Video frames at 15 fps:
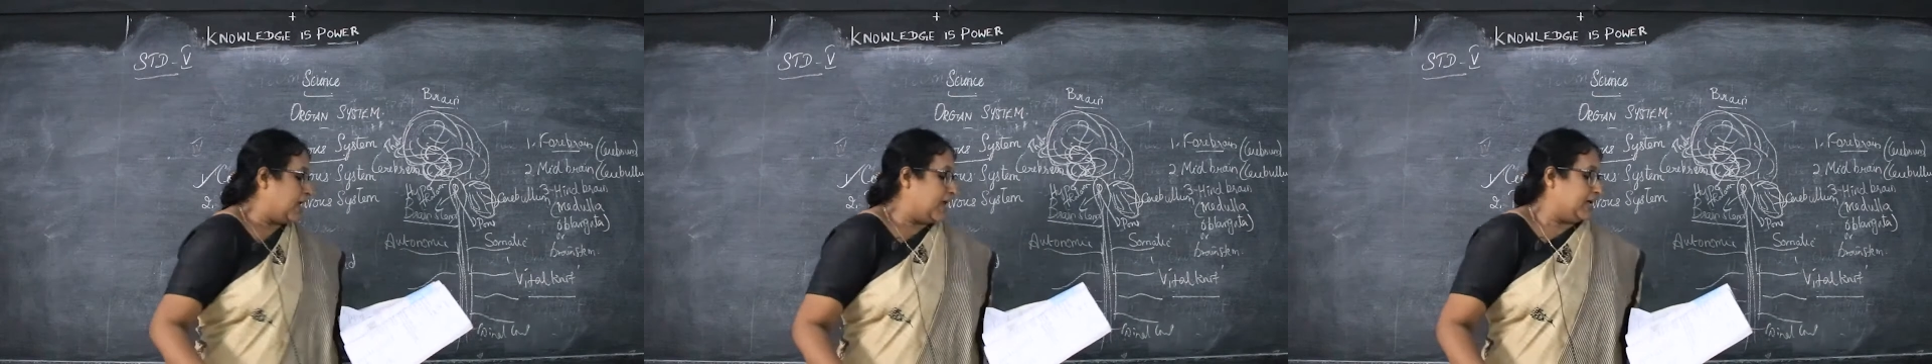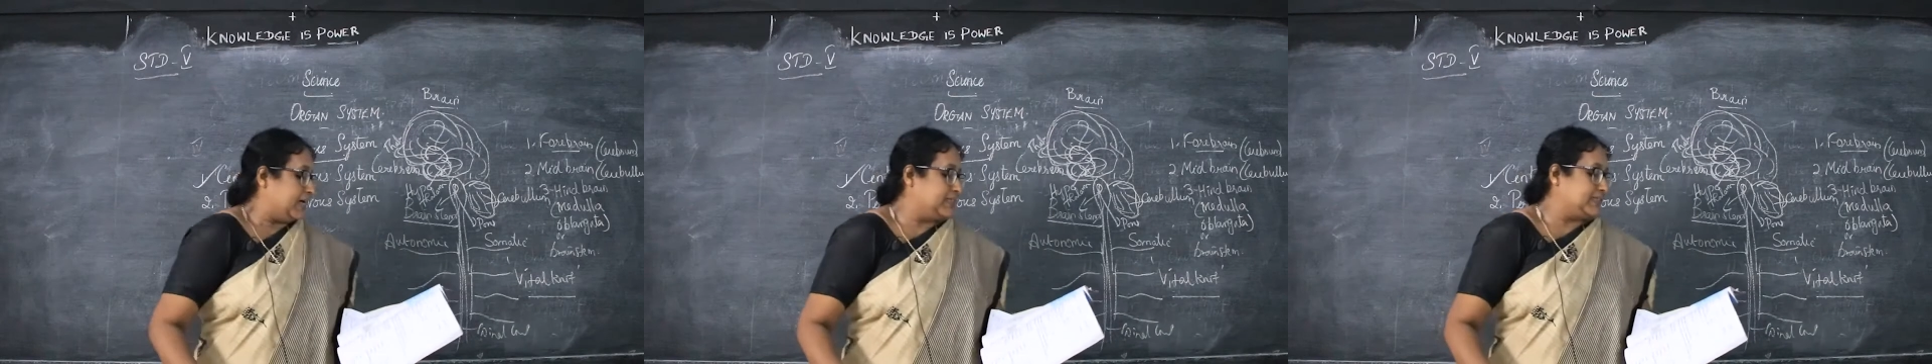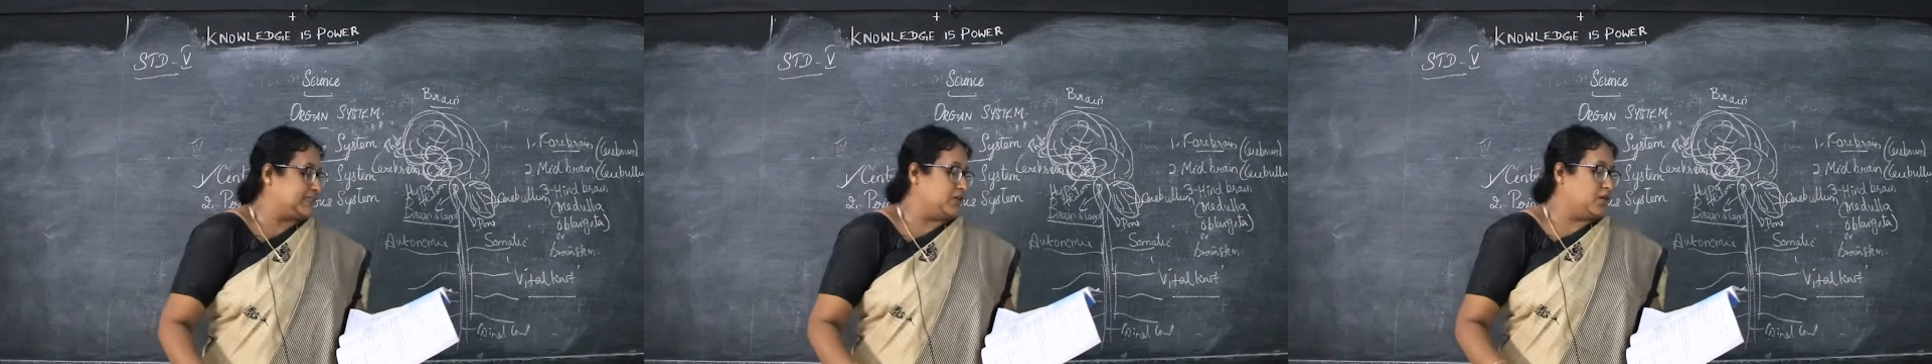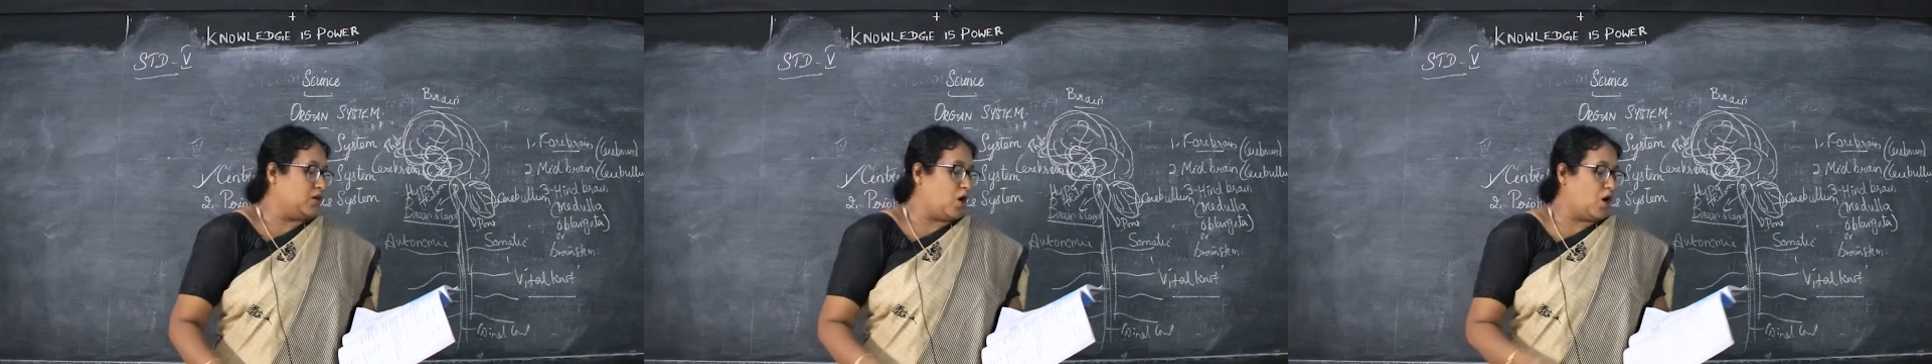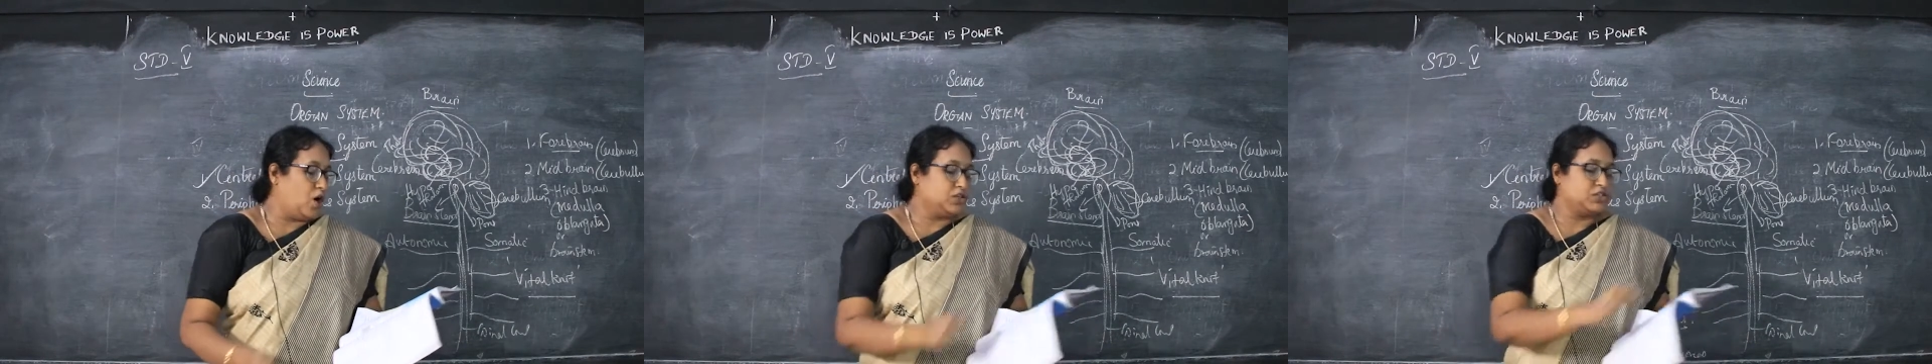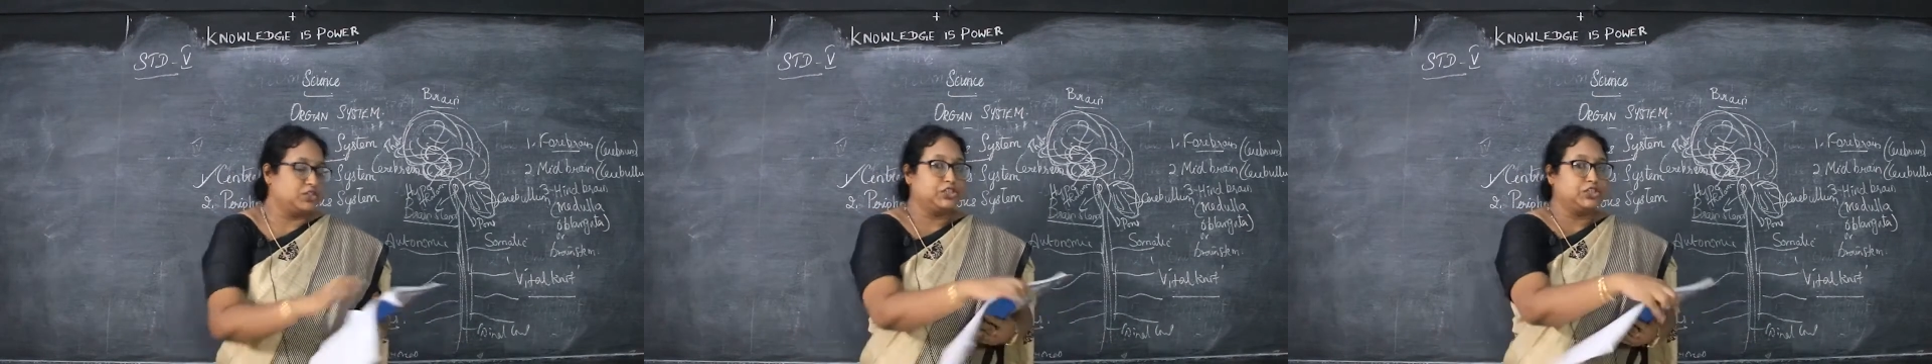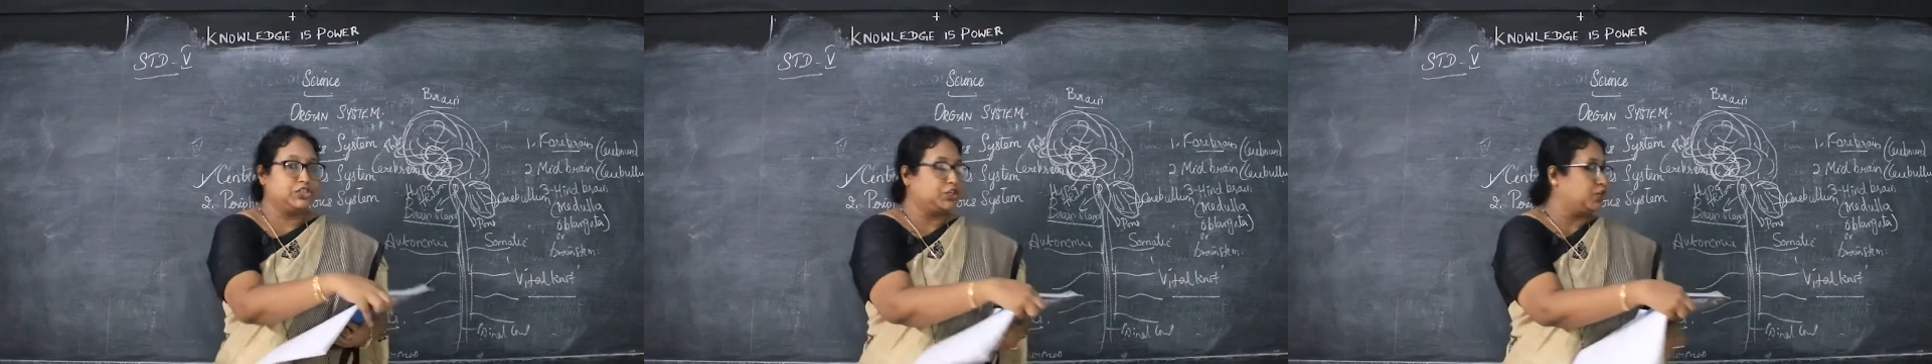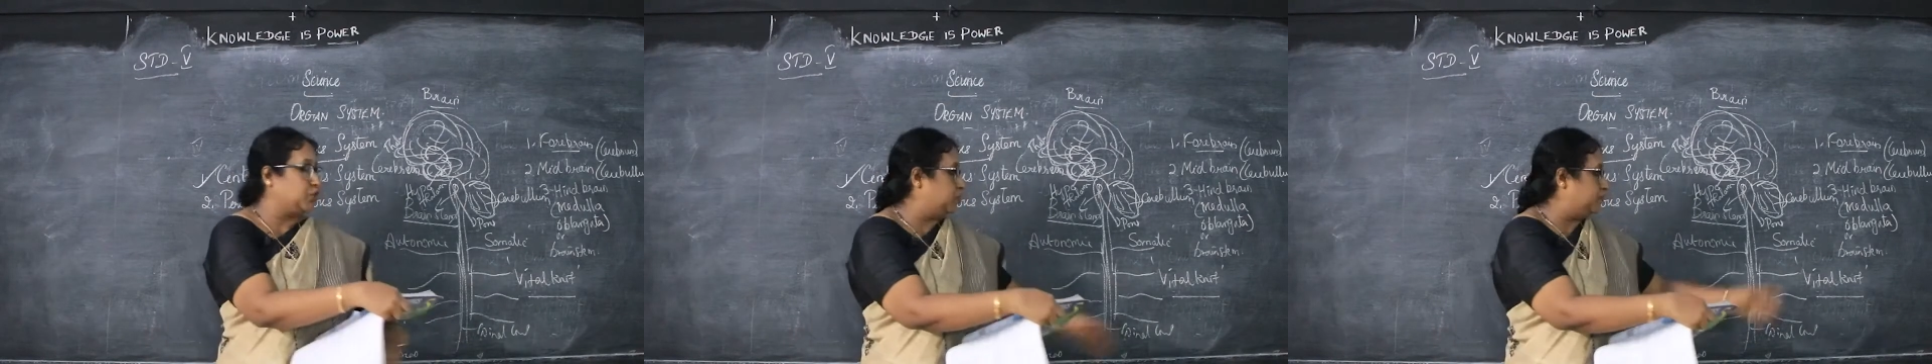It's a long
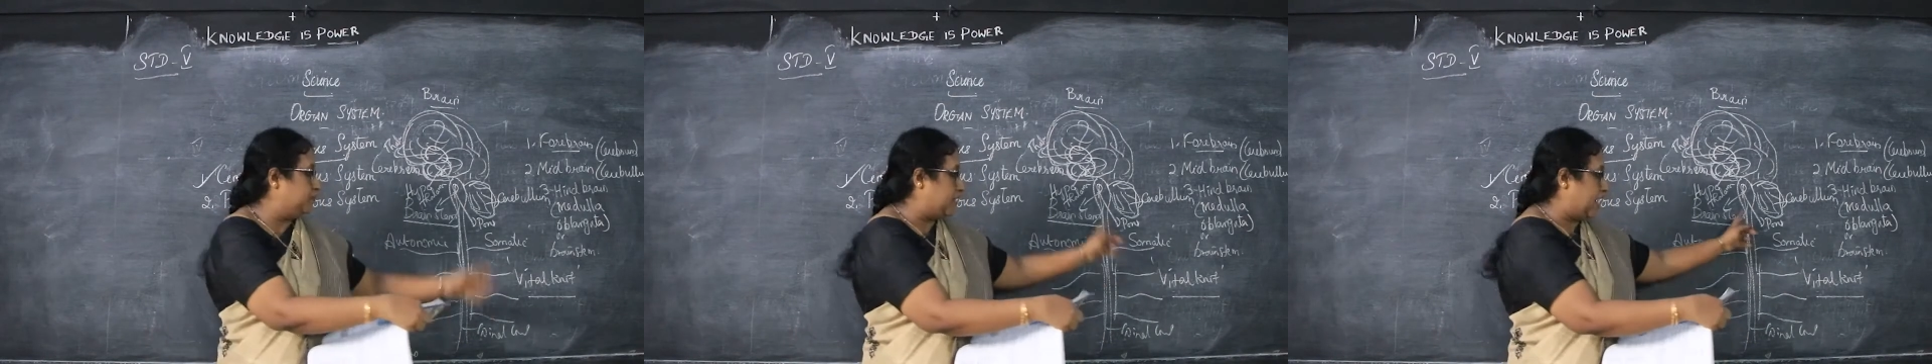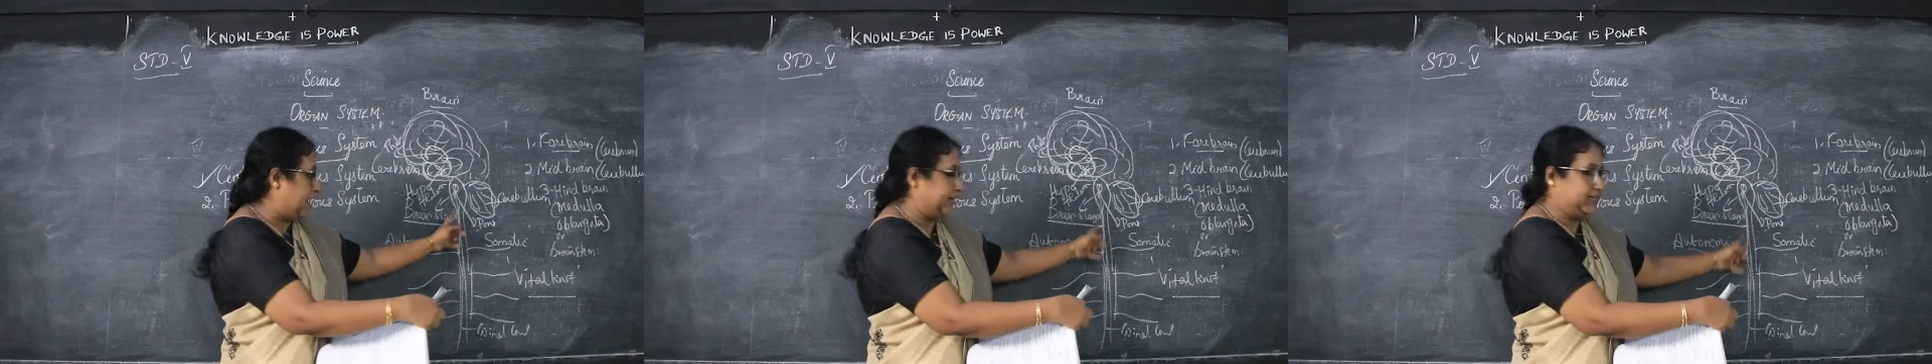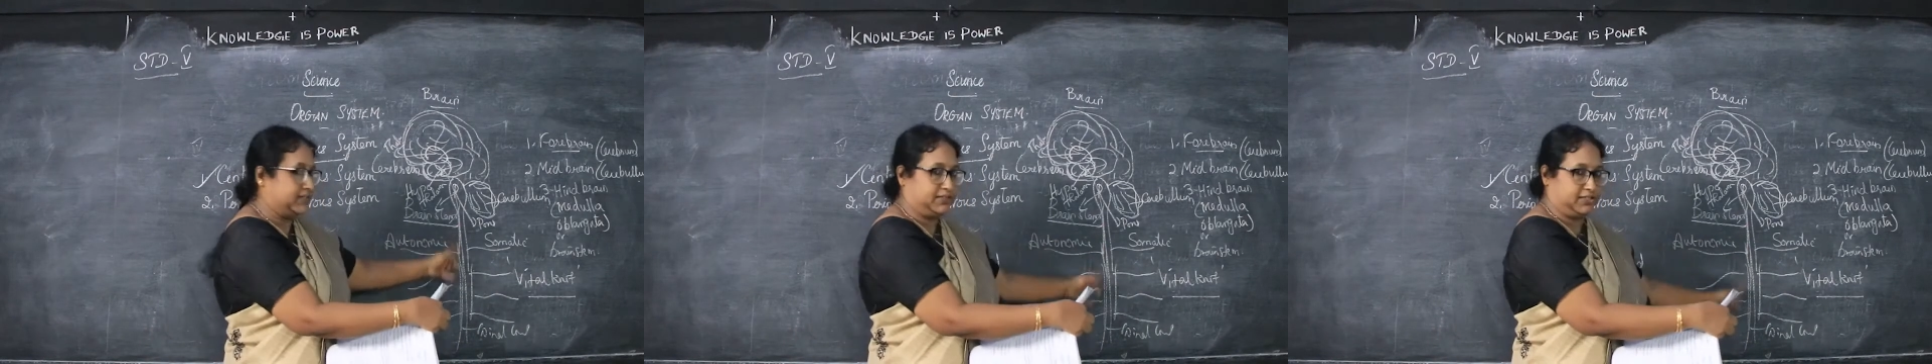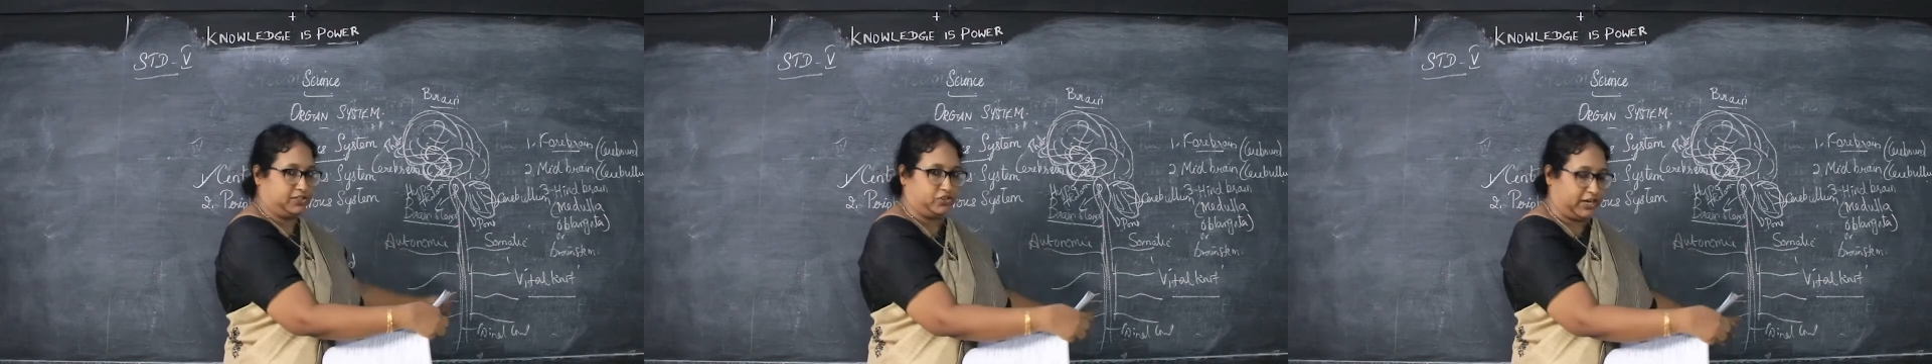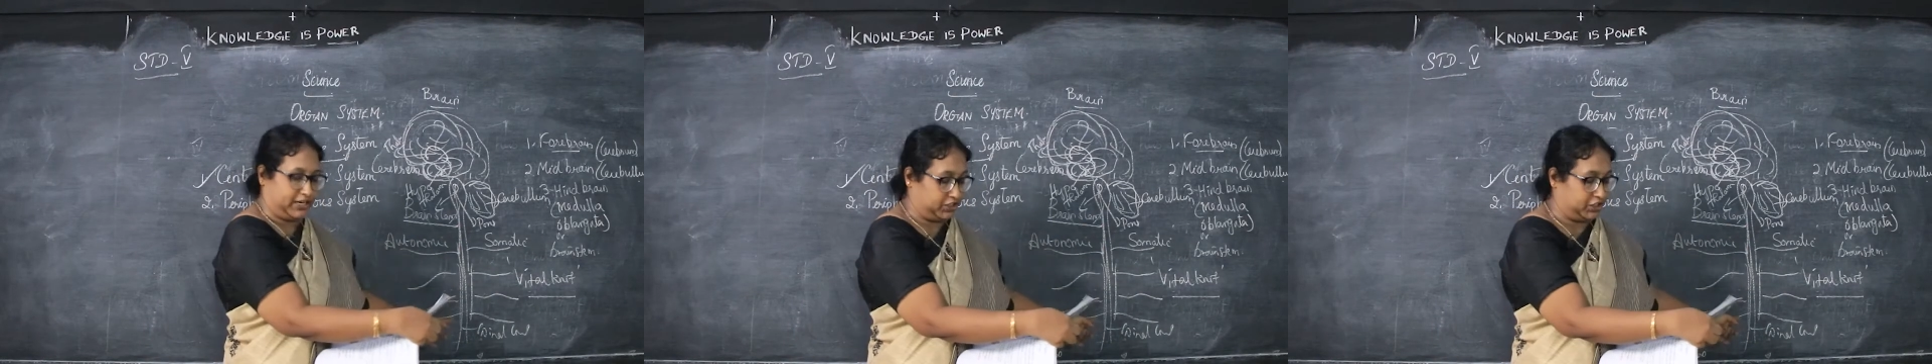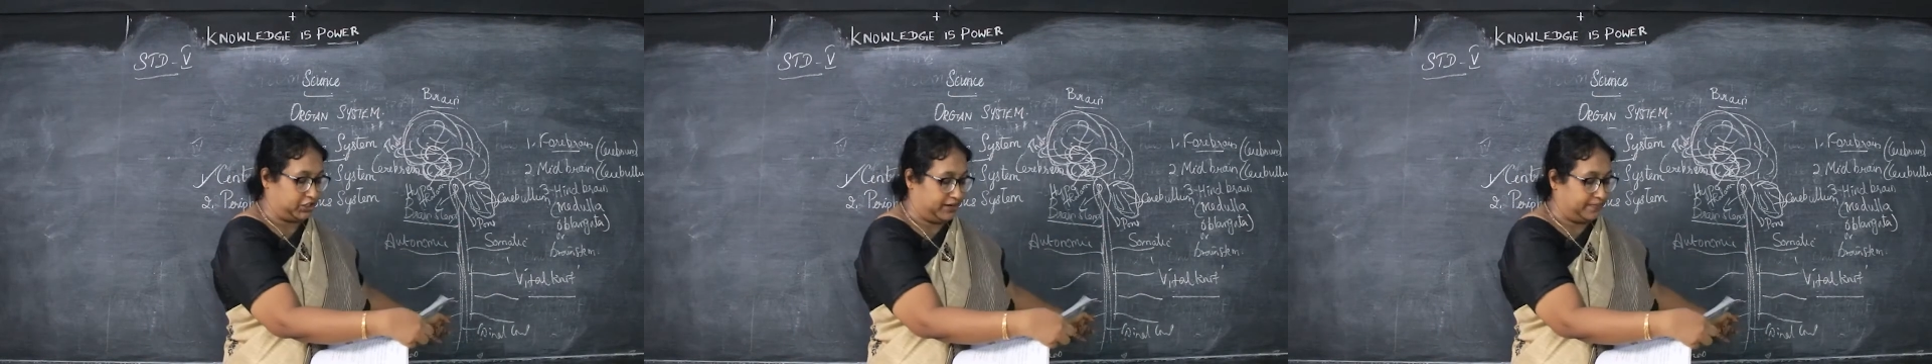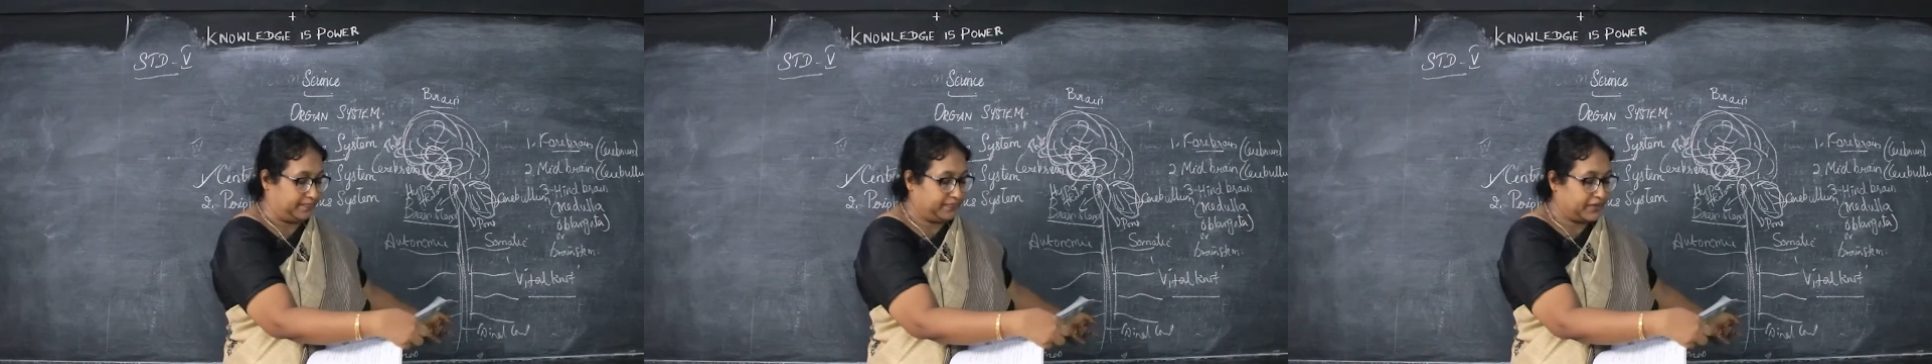tube-like structure